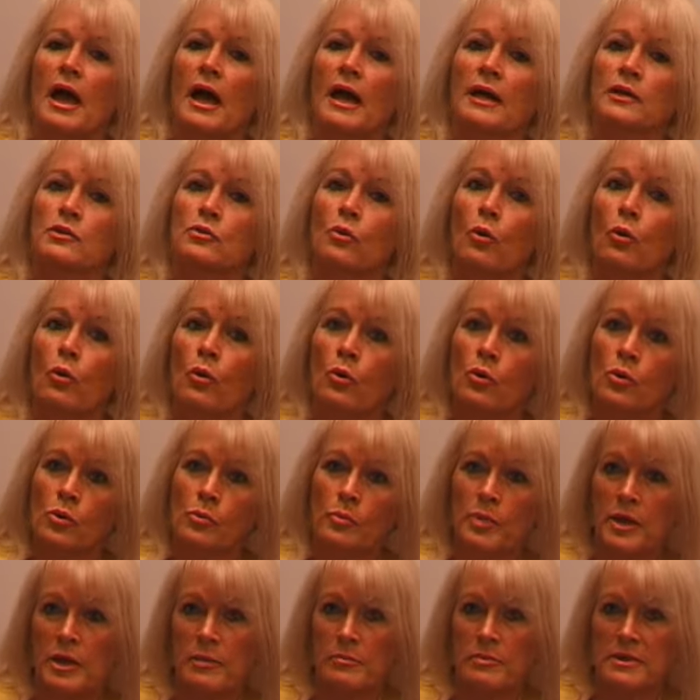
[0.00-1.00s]
And
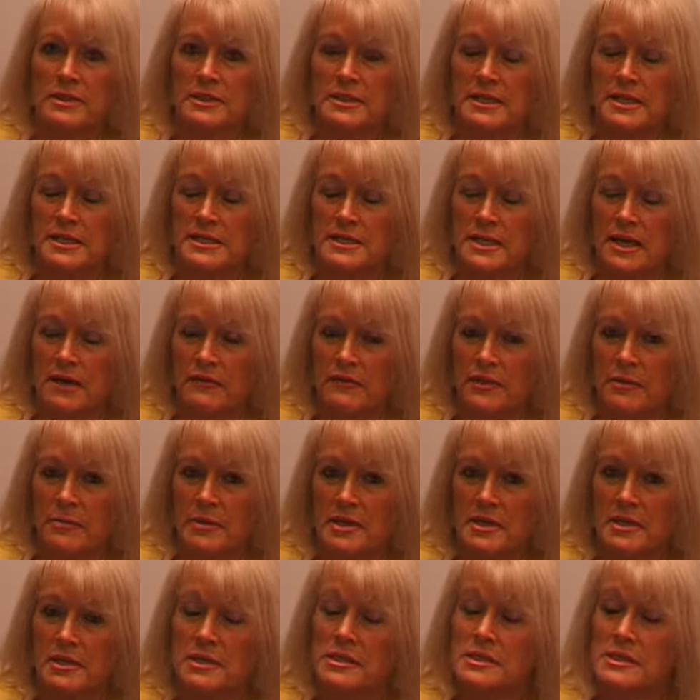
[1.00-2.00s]
all people need to have their
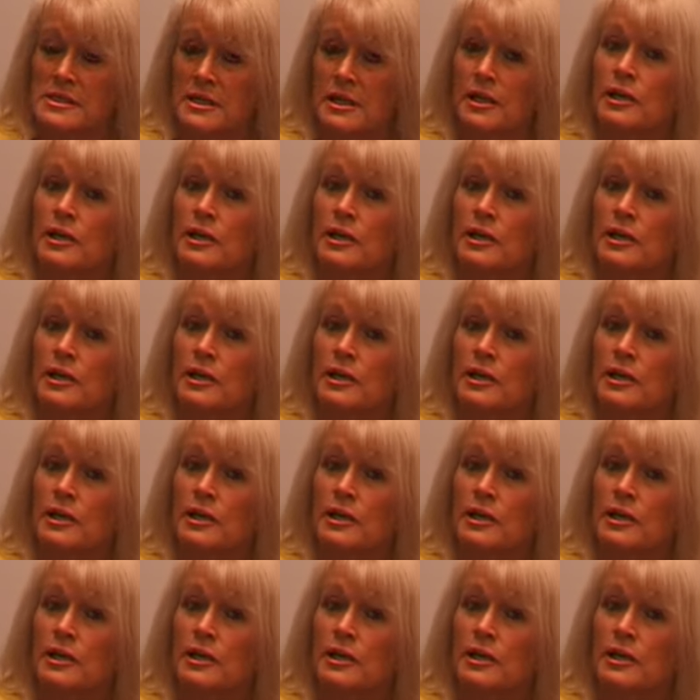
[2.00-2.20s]
medicals,